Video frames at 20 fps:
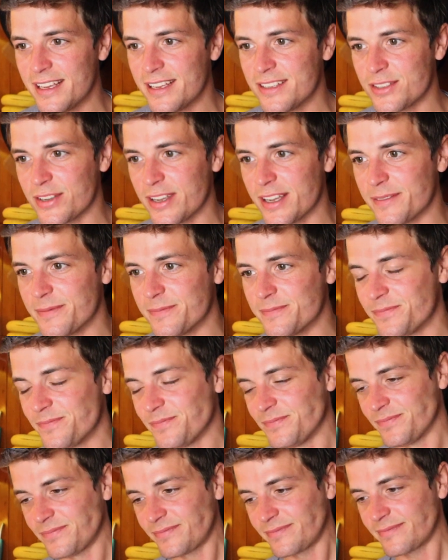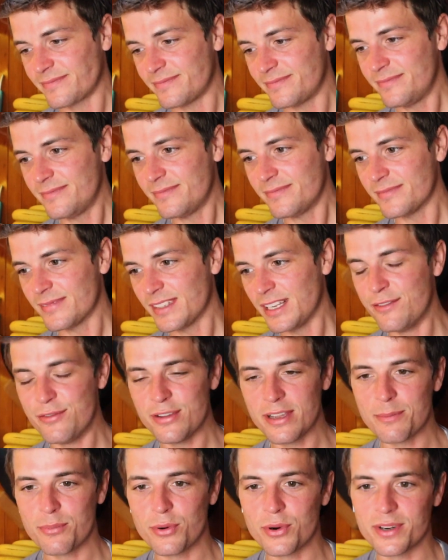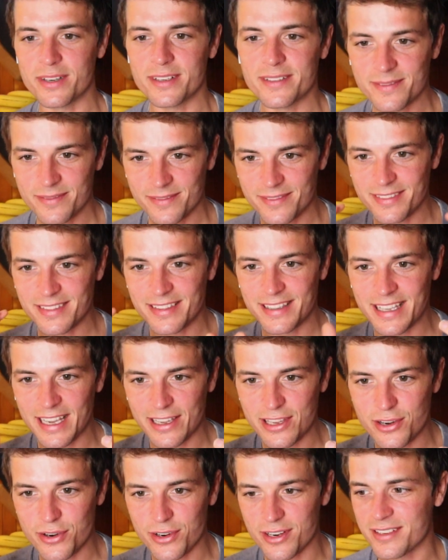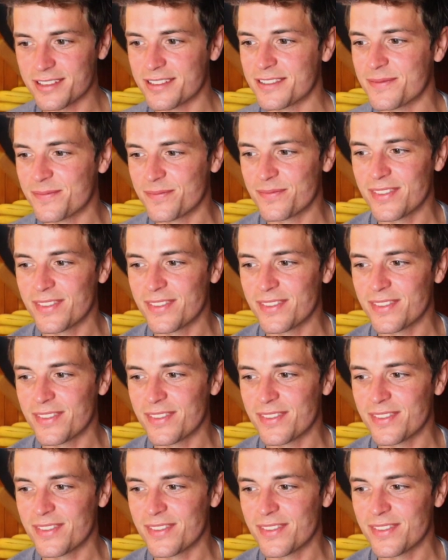So yeah, if you get bored, get curious.